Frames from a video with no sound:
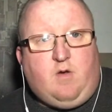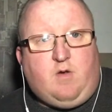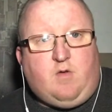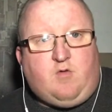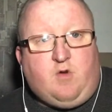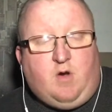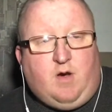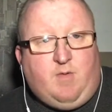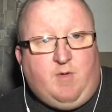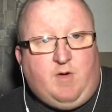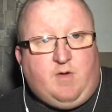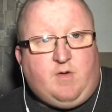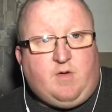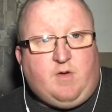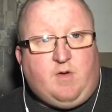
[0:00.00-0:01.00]
drama
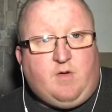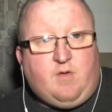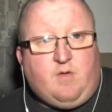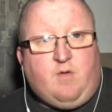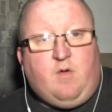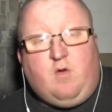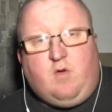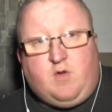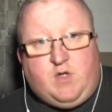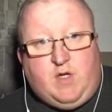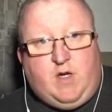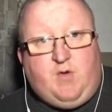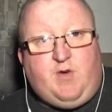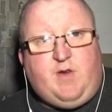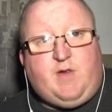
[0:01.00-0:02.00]
or
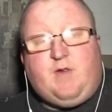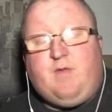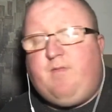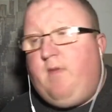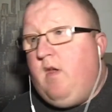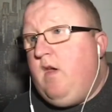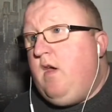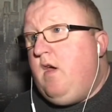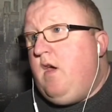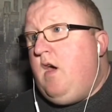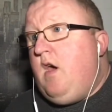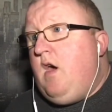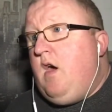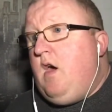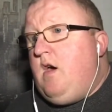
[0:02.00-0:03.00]
series,
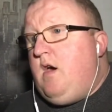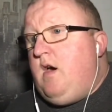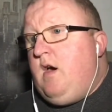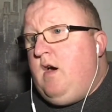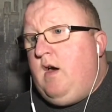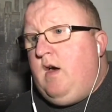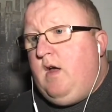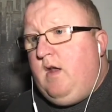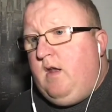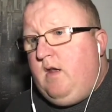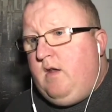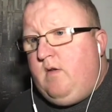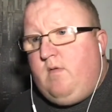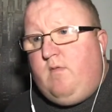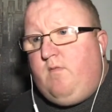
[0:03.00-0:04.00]
and
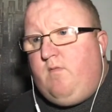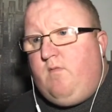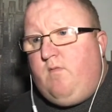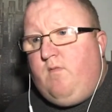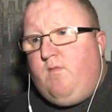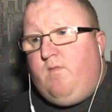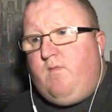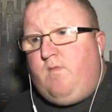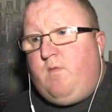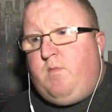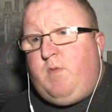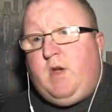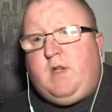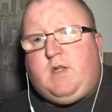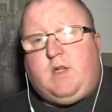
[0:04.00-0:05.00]

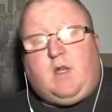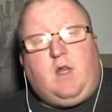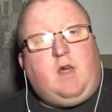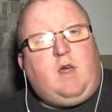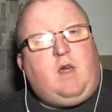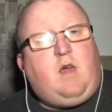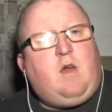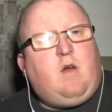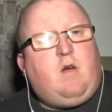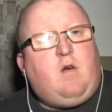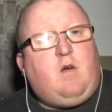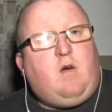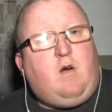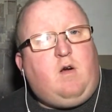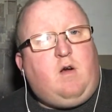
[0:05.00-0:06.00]
basically
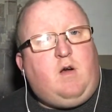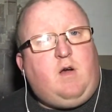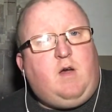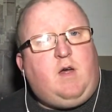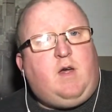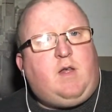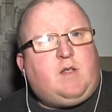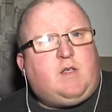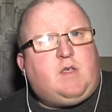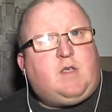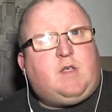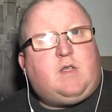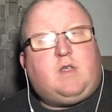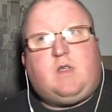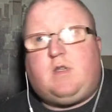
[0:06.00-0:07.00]

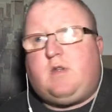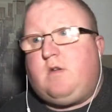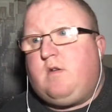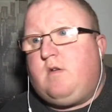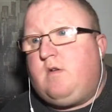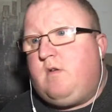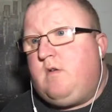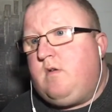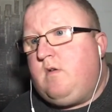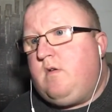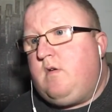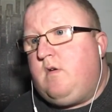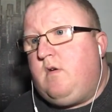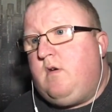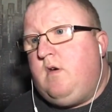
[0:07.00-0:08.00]
it's
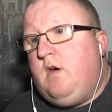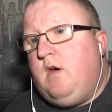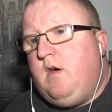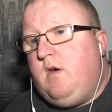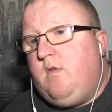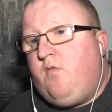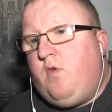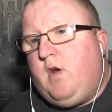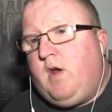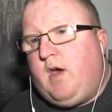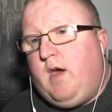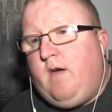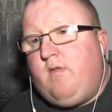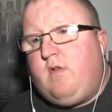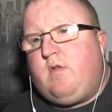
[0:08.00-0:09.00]
from what I
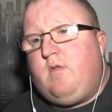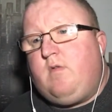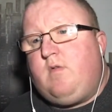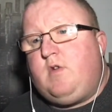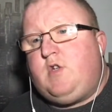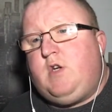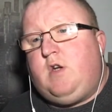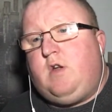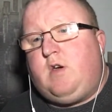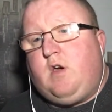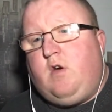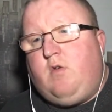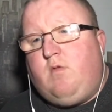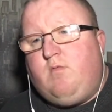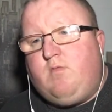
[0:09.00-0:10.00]
gathered, Sherlock
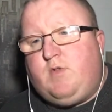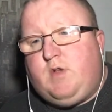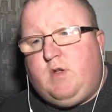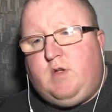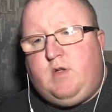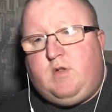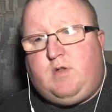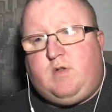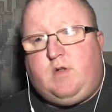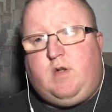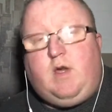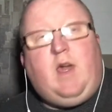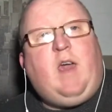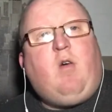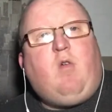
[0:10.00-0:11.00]
Holmes is
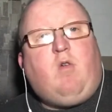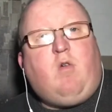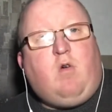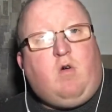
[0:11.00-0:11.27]
ill